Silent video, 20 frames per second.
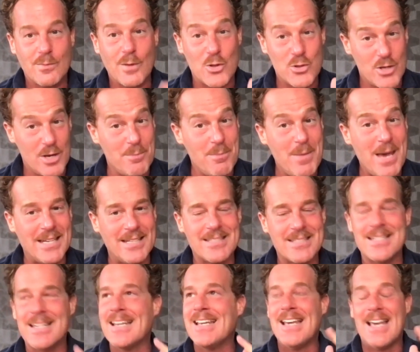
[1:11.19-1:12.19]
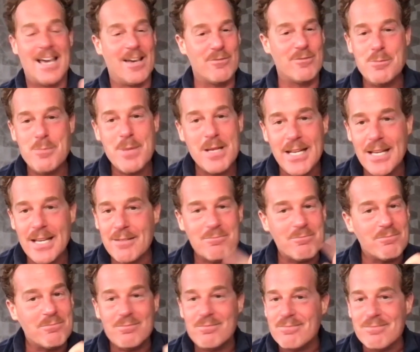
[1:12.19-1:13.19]
So it meant every minute
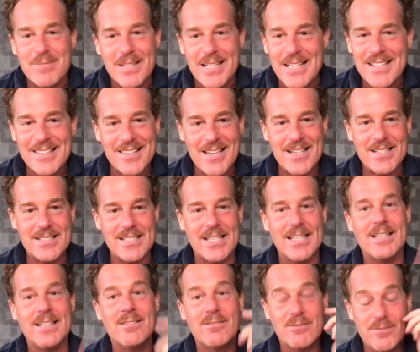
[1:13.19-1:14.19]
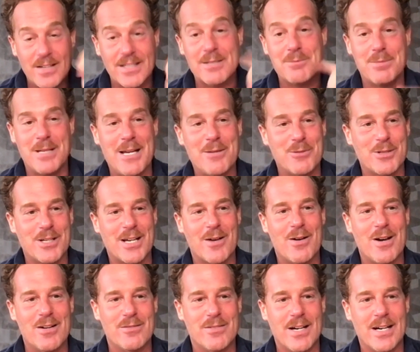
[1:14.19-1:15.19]
30, fucking plane would go
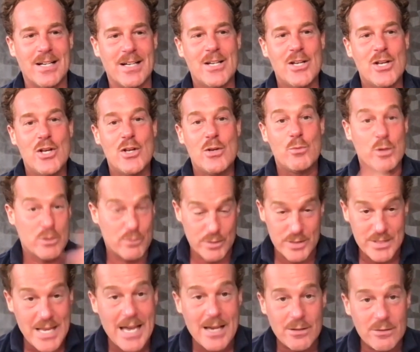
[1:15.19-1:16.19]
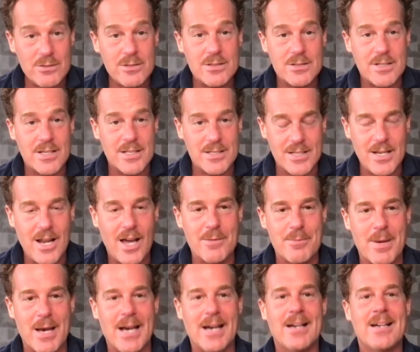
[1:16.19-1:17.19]
over, which for sound is a
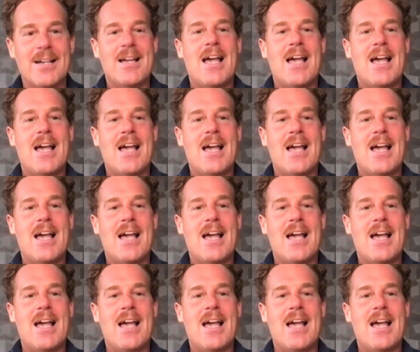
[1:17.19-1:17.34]
nightmare.